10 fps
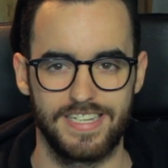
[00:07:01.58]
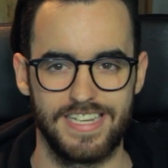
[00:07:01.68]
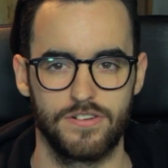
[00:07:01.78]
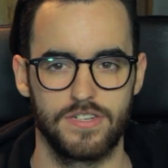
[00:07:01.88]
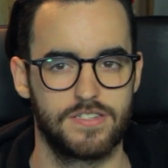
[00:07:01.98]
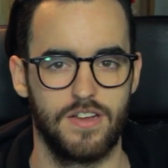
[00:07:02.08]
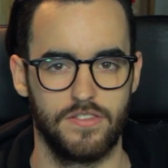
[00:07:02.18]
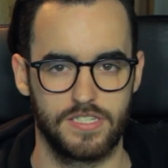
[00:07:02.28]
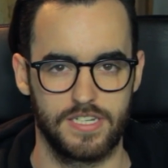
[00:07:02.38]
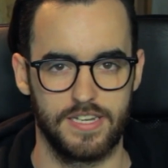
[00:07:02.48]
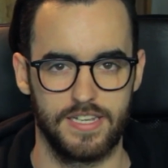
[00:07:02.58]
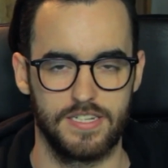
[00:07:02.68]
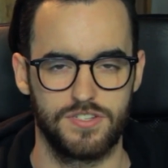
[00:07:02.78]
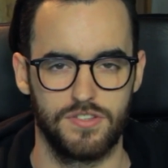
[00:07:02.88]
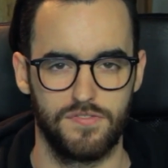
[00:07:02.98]
the gear is done, let's get
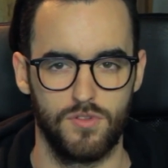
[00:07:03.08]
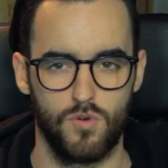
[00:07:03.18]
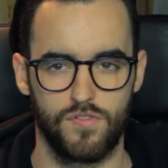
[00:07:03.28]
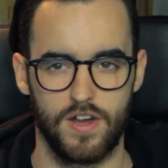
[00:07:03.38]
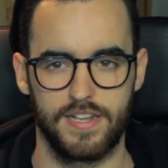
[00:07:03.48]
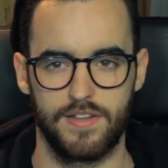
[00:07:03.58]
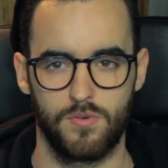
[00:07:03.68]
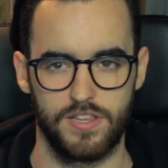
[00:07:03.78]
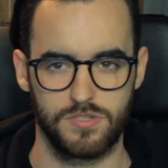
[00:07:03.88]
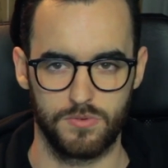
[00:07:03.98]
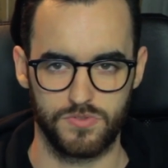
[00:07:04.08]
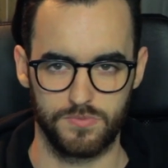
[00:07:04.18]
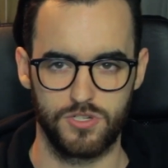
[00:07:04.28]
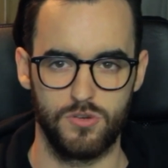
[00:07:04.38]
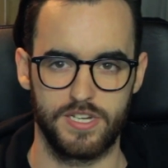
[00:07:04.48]
into the Flow Friday giveaway. This one was
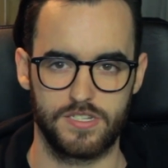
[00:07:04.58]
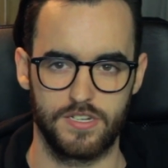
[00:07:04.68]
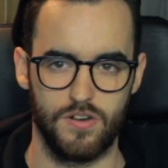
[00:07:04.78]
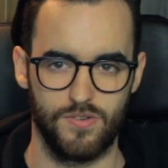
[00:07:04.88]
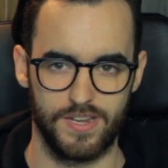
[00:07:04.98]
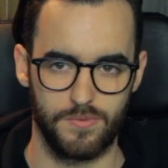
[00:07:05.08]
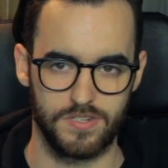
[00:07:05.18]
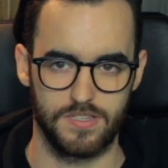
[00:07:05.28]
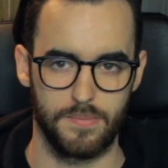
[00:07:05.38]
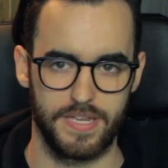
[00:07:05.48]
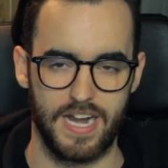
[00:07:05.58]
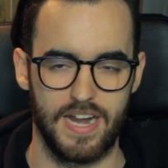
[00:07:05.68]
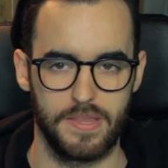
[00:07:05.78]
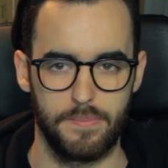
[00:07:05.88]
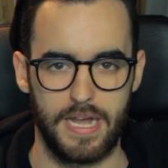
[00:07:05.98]
from 2 weeks ago, and it was the
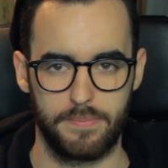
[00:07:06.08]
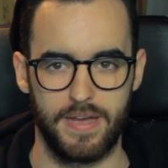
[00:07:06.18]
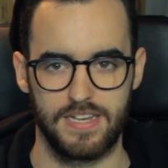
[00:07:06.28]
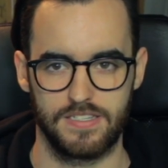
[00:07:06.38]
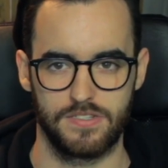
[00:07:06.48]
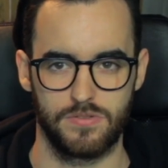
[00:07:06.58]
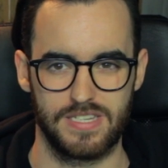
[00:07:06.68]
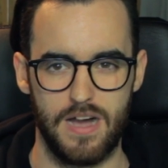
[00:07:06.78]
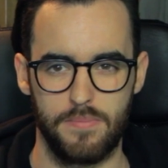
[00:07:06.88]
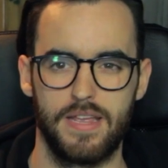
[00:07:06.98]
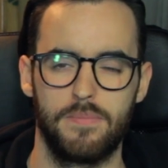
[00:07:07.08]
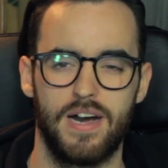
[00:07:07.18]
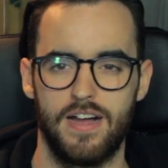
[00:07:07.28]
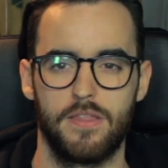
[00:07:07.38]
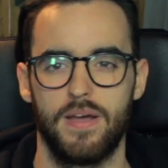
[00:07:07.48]
behind the back passes. It was how many
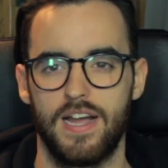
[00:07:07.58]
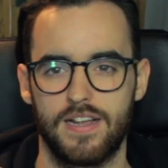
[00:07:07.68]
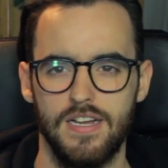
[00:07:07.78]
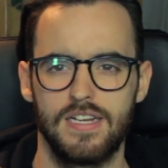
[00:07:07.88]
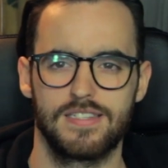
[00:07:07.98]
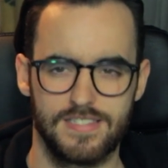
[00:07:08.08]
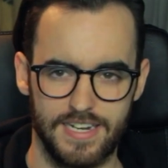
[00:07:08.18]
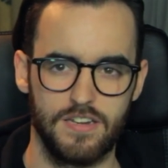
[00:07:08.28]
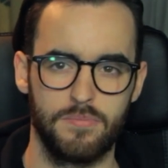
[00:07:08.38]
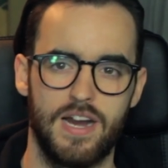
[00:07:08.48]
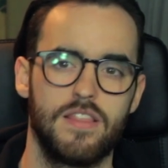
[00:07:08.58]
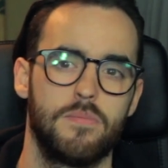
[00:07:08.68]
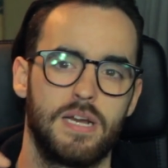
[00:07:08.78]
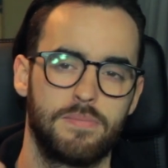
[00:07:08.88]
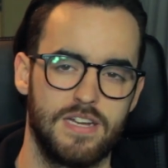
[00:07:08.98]
consecutive behind
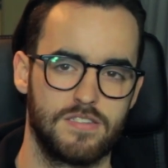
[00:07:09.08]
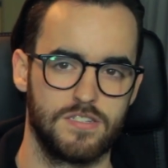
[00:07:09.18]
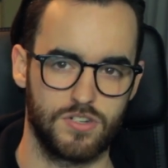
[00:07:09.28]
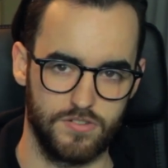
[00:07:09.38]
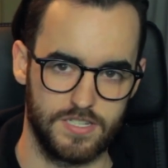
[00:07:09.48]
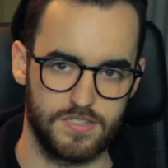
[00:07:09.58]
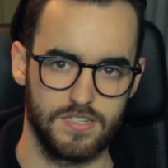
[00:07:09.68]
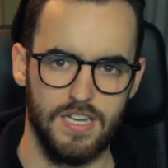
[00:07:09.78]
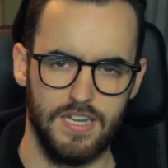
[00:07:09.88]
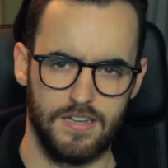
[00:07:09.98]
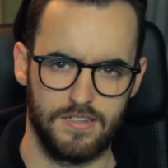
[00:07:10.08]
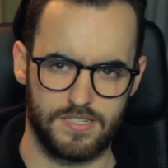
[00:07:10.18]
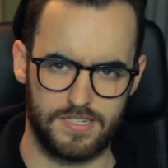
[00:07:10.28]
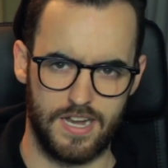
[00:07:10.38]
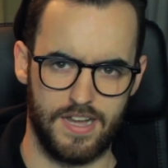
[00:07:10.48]
the back passes Chris,
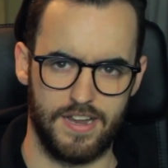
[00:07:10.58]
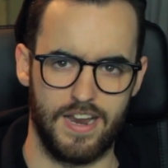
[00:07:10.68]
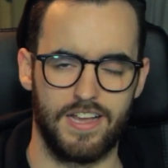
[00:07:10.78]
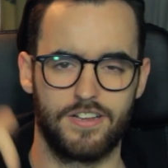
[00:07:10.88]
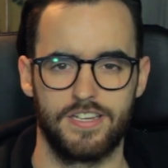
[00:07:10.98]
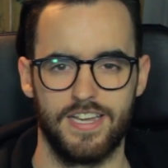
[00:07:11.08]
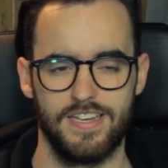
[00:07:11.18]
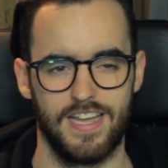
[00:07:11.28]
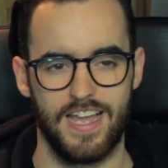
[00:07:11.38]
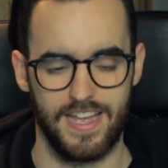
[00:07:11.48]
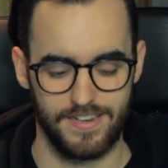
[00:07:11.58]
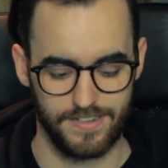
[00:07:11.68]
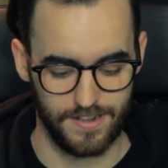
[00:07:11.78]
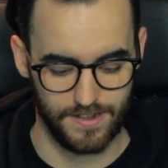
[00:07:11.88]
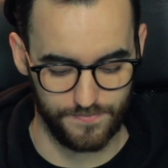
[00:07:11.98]
Scott, and I could get.
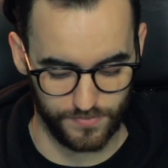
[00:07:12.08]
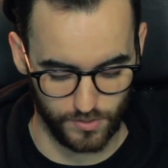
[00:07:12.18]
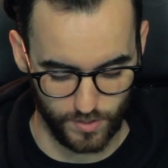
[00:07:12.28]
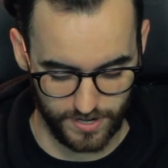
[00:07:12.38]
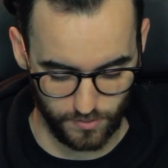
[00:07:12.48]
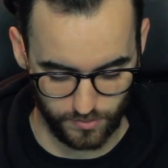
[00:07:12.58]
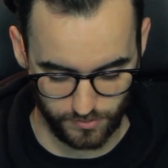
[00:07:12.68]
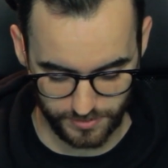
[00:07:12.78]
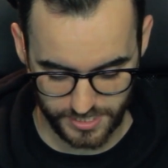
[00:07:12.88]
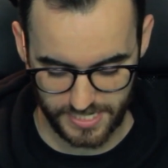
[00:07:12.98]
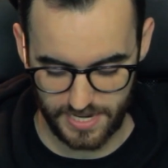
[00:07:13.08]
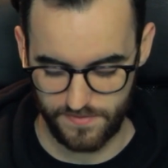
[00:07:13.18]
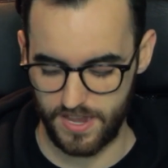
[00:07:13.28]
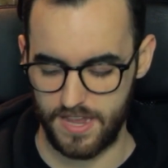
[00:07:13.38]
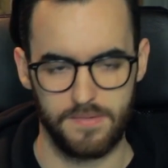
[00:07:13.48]
And the winner will
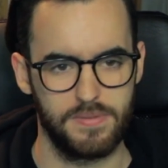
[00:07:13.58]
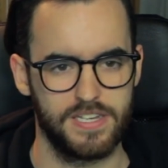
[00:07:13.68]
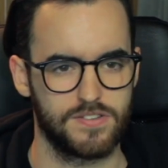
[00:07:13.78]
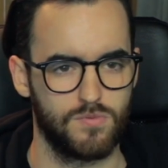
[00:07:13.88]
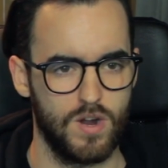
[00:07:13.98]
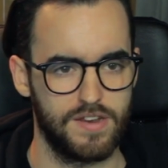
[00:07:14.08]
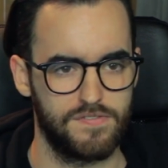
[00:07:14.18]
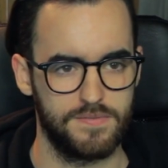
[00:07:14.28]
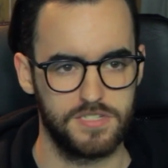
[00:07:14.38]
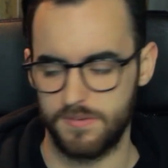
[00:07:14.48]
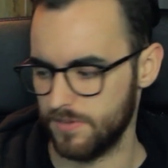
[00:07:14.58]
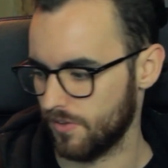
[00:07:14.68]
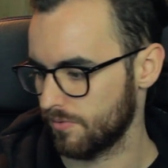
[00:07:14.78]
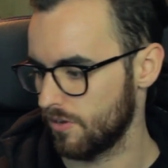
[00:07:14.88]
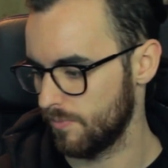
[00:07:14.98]
receive a piece of white 15
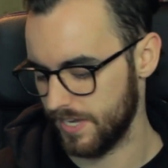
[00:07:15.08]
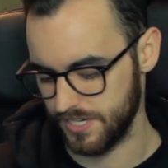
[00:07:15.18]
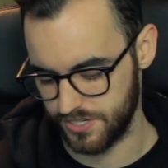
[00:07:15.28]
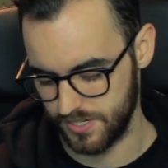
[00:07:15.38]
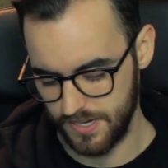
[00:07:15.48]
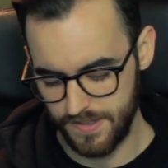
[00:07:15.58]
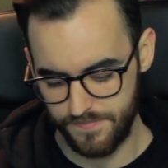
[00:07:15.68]
mil throne mesh,